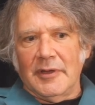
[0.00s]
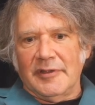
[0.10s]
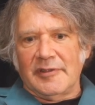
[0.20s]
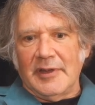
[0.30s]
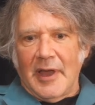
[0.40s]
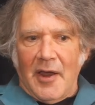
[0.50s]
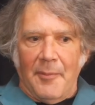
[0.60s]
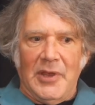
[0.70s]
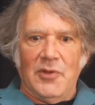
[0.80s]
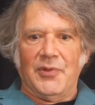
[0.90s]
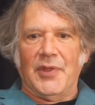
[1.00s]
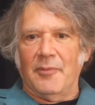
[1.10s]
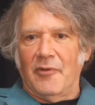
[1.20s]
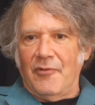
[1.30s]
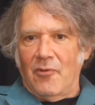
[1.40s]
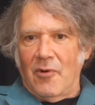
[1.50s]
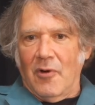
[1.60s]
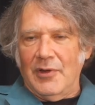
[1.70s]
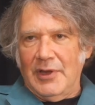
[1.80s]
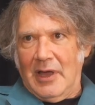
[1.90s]
is you got to meet with them
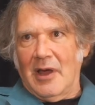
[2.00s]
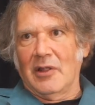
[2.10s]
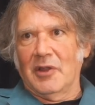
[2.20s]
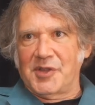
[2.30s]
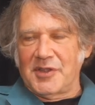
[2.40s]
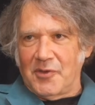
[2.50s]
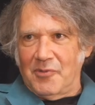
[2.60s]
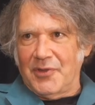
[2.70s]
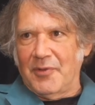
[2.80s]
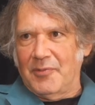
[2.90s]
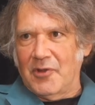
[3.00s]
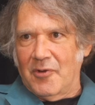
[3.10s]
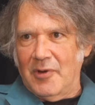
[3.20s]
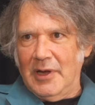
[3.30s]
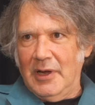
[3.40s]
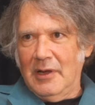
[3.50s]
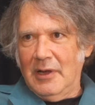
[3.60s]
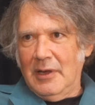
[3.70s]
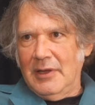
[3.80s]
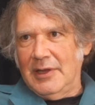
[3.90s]
before, you got to listen to what they're doing,
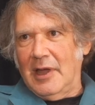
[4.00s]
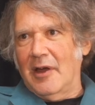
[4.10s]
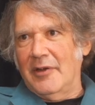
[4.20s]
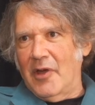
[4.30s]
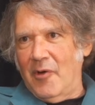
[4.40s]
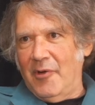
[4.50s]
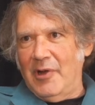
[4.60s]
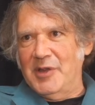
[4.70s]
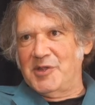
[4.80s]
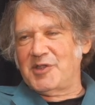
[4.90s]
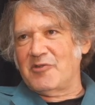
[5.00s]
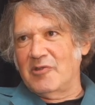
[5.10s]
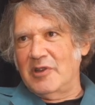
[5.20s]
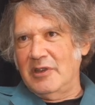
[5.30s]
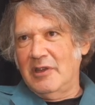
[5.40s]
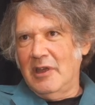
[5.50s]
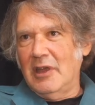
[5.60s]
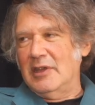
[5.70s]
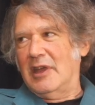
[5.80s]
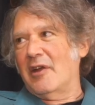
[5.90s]
you got to know their history,
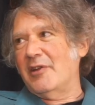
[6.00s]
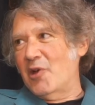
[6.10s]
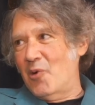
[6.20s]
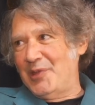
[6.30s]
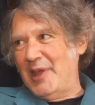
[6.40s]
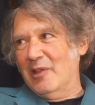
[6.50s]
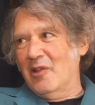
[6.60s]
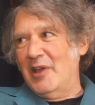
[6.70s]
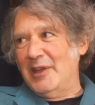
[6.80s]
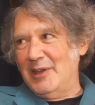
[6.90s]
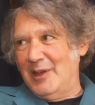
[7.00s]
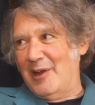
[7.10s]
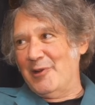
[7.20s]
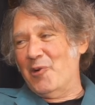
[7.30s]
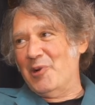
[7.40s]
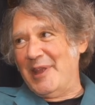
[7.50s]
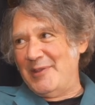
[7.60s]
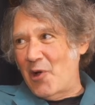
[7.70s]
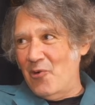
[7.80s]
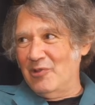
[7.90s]
you got to know what they like, you got to know what they
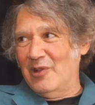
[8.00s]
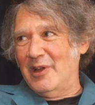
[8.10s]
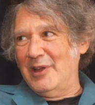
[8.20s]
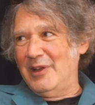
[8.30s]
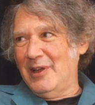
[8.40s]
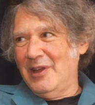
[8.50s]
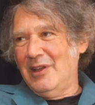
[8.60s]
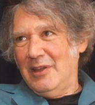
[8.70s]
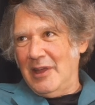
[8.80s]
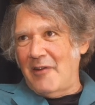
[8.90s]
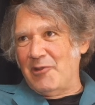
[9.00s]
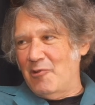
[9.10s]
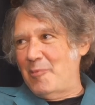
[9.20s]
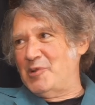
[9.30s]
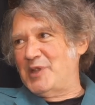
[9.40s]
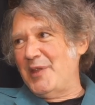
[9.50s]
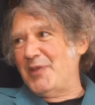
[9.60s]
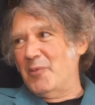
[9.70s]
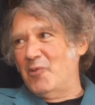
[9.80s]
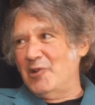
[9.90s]
don't like. You have to
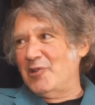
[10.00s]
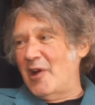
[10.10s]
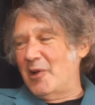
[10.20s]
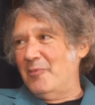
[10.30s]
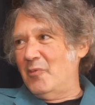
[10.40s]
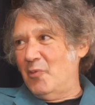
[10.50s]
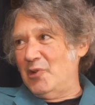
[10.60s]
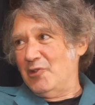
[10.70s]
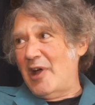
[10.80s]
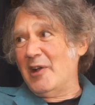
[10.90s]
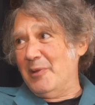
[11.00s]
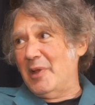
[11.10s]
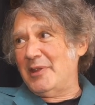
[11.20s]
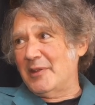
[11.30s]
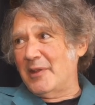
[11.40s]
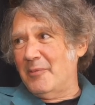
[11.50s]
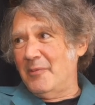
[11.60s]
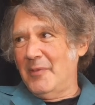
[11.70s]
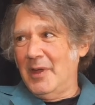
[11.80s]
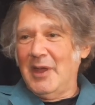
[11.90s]
represent them when you're docu- when you're documenting
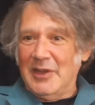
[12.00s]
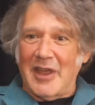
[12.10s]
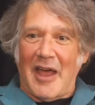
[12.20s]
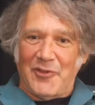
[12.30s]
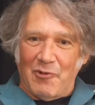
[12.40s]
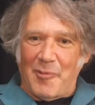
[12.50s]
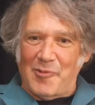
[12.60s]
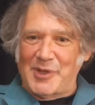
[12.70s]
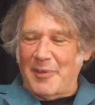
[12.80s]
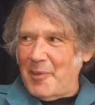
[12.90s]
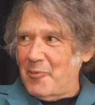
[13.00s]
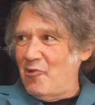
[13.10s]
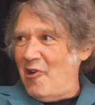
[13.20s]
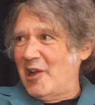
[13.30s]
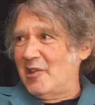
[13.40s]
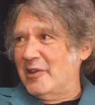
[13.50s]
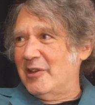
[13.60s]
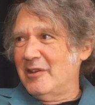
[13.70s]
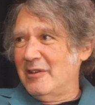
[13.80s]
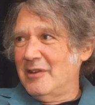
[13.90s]
them. You have to represent them correctly.